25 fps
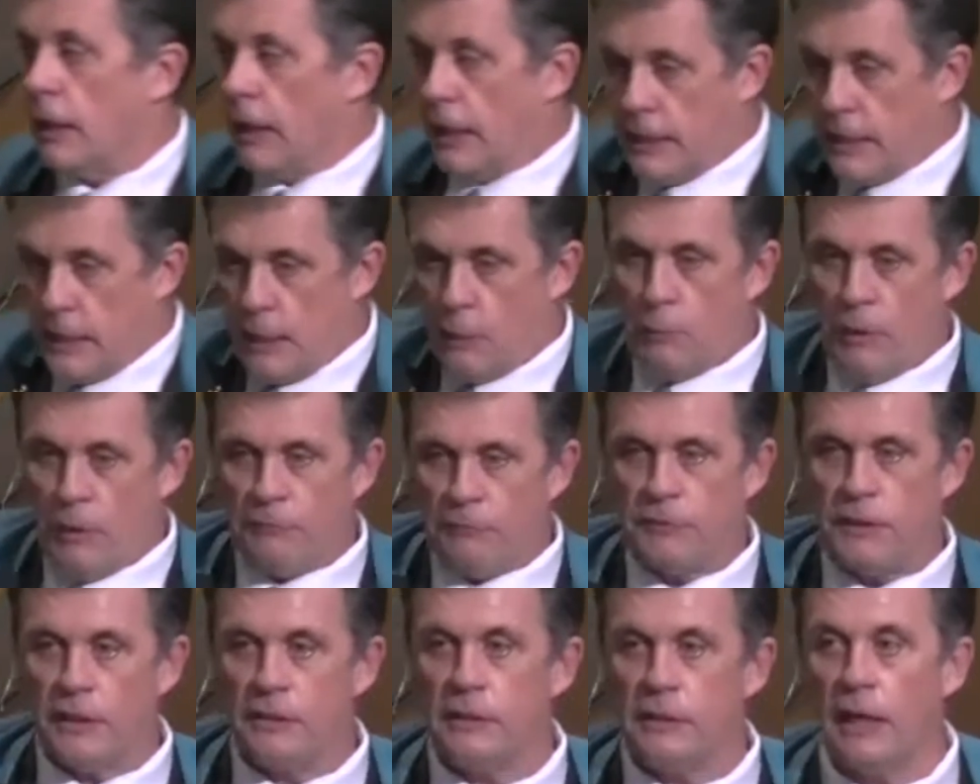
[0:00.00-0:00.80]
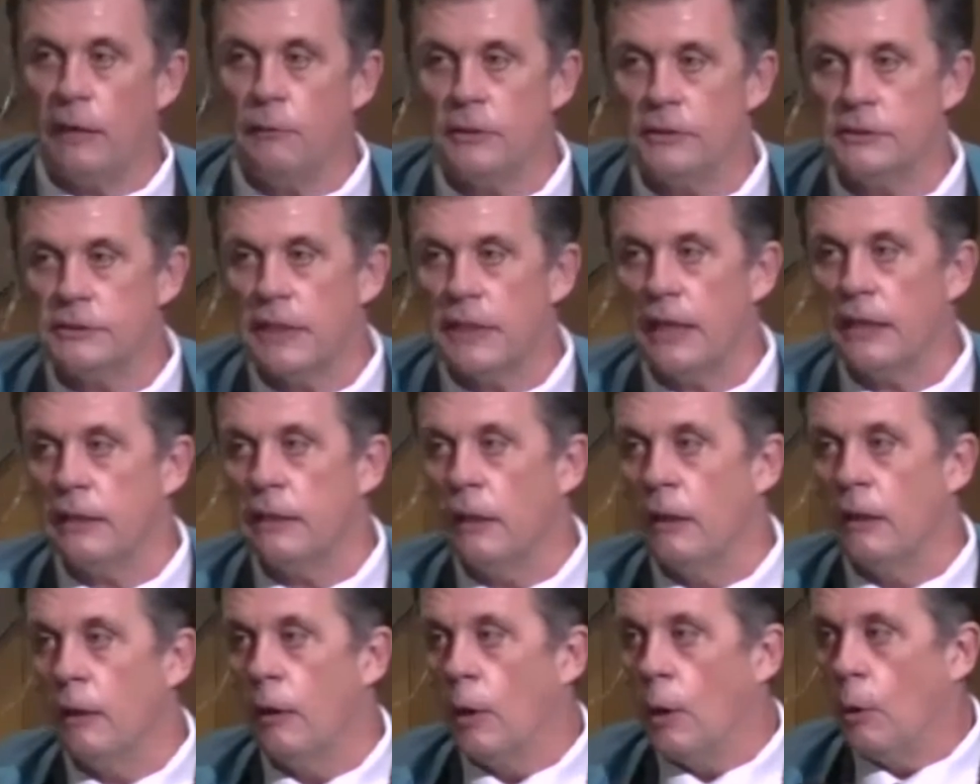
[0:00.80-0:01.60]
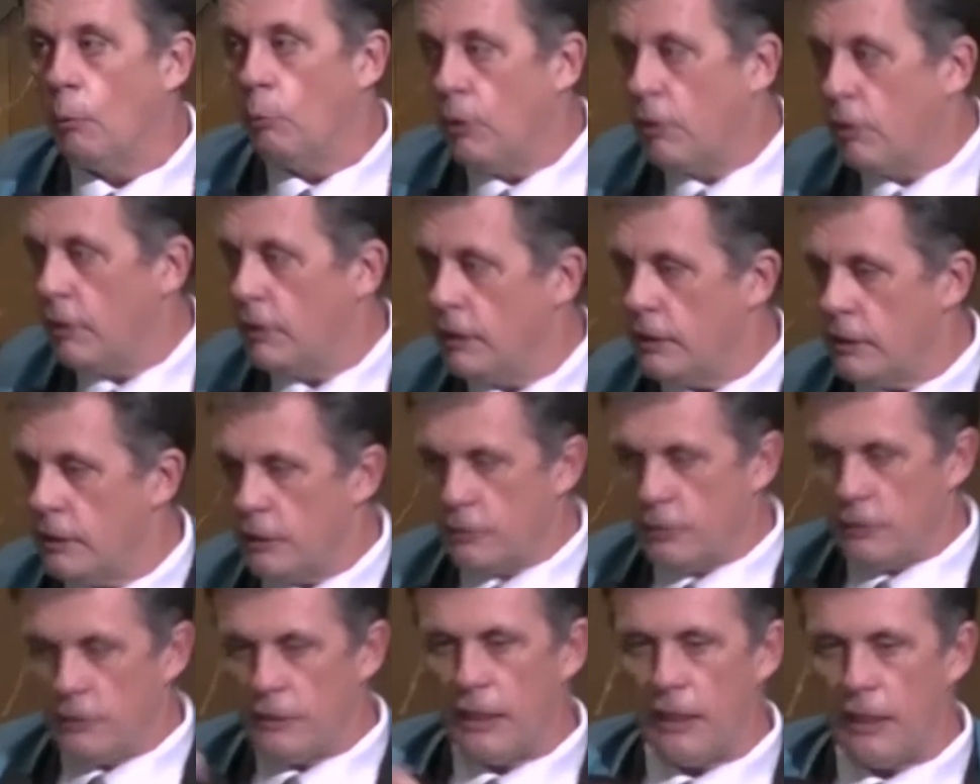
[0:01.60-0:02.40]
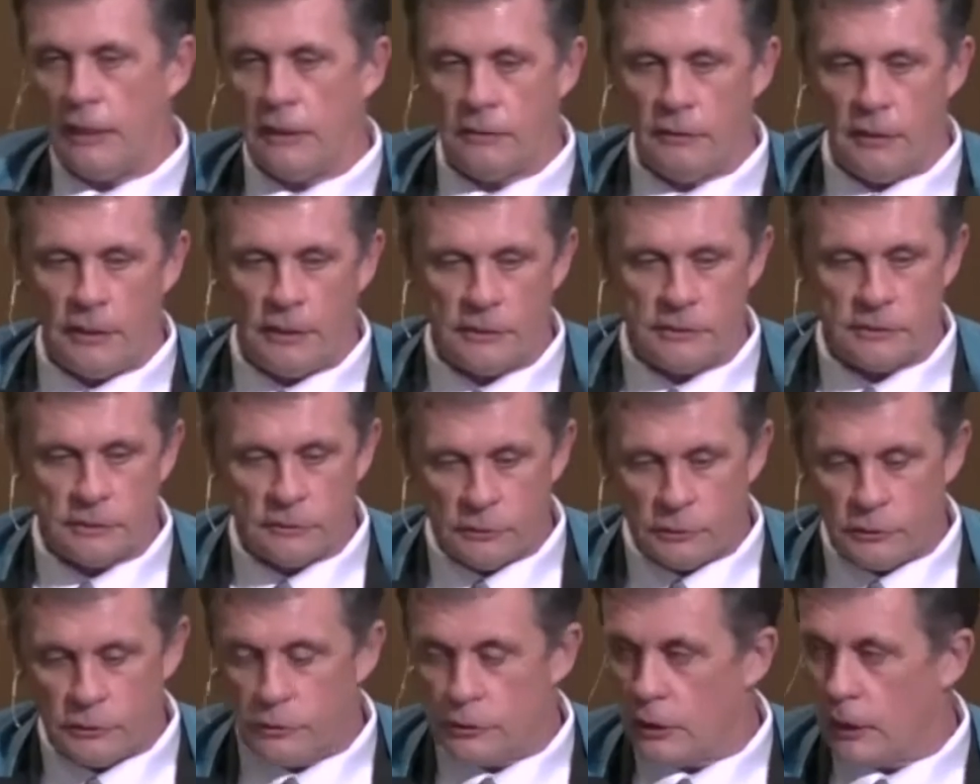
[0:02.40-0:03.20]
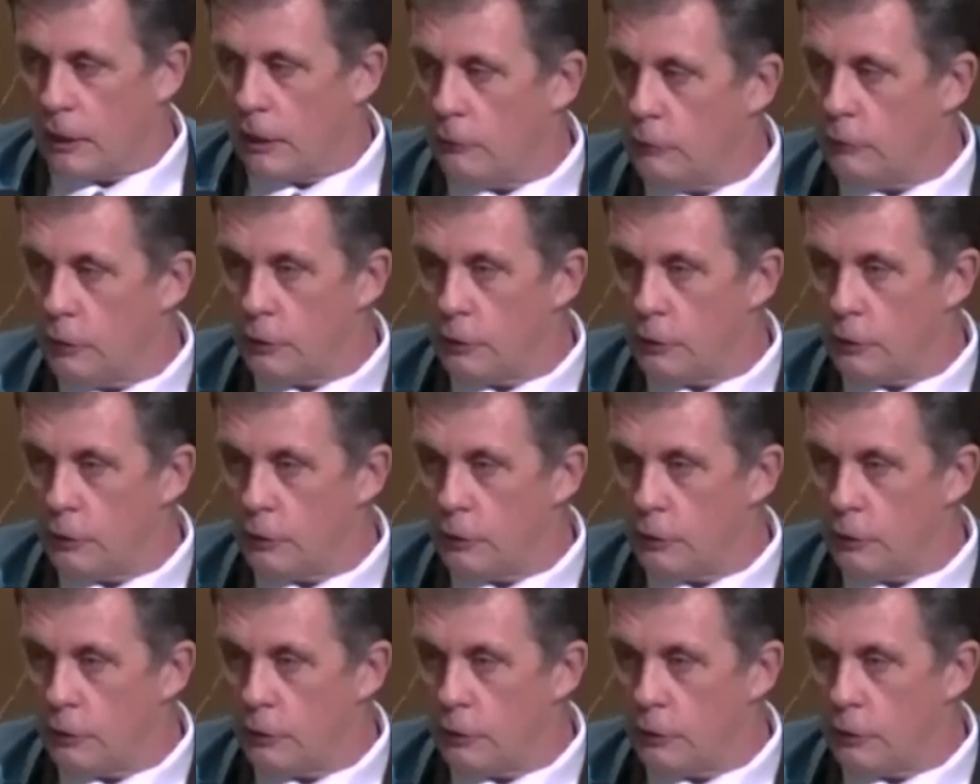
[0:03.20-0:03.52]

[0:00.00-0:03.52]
And he waved it down and said, we really need to take the